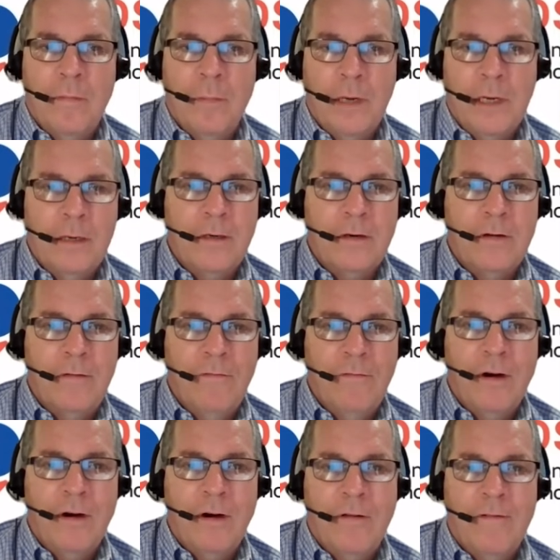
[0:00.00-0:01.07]
potentially
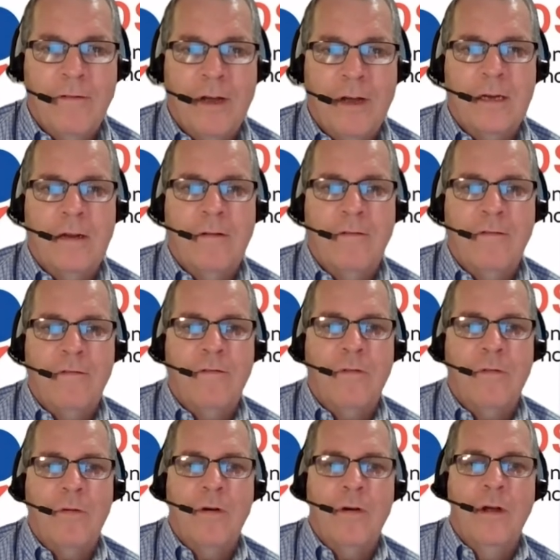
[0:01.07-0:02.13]
very effective
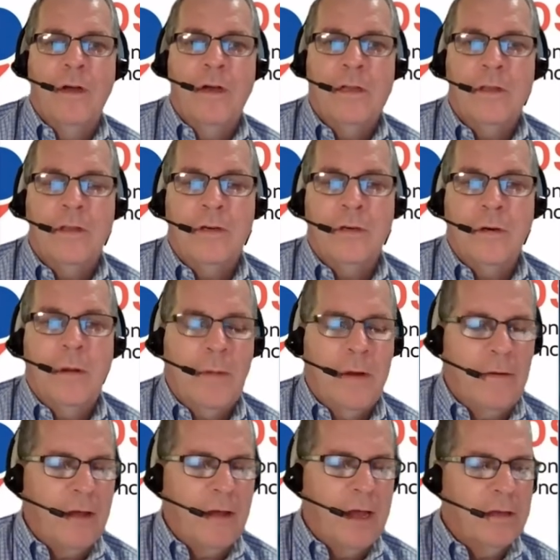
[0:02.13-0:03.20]
for the
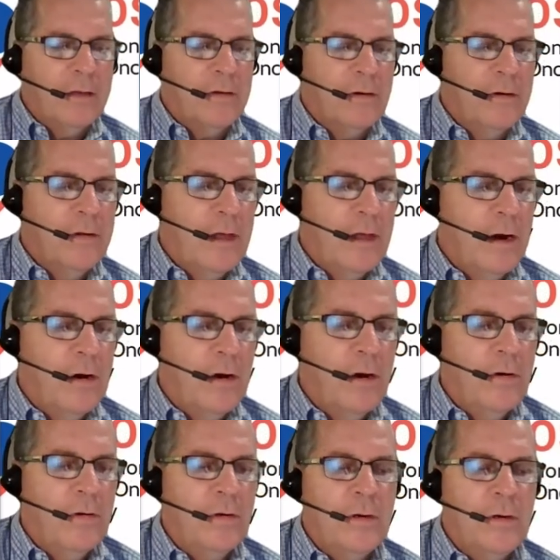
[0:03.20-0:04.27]
treatment of cancer that are
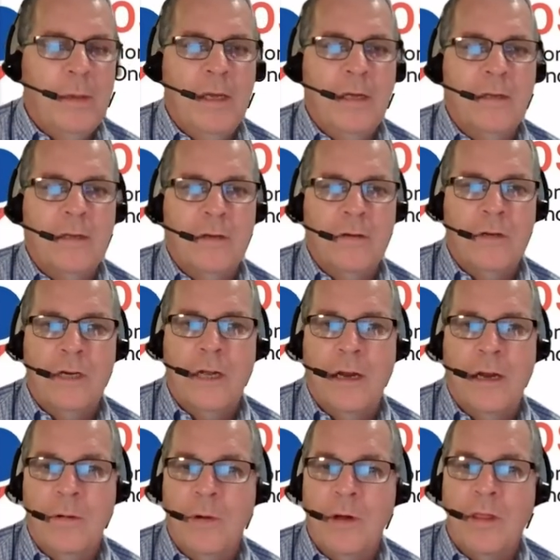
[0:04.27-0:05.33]
known to be
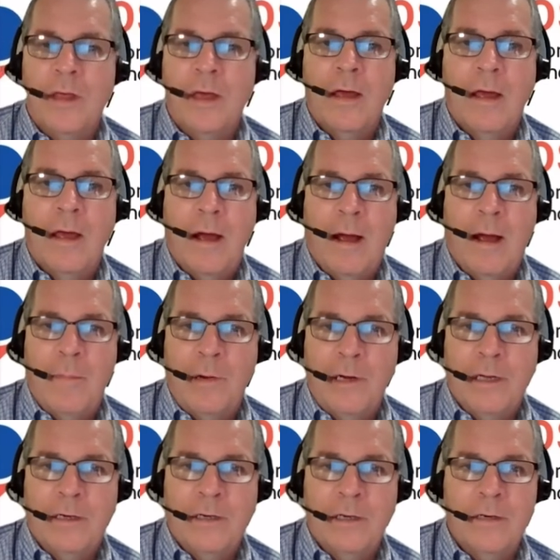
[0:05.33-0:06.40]
associated with
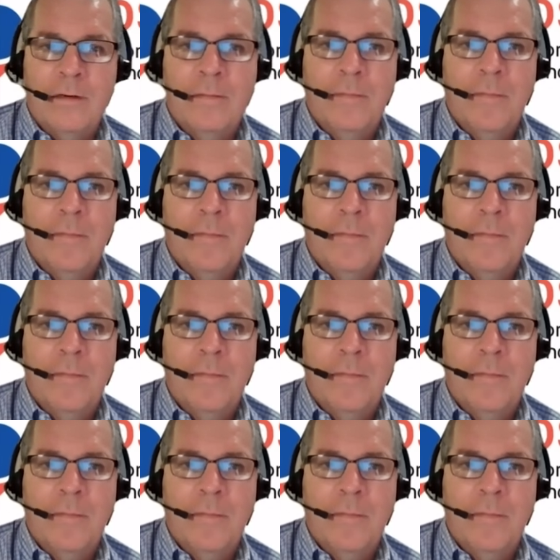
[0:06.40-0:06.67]
hypertension.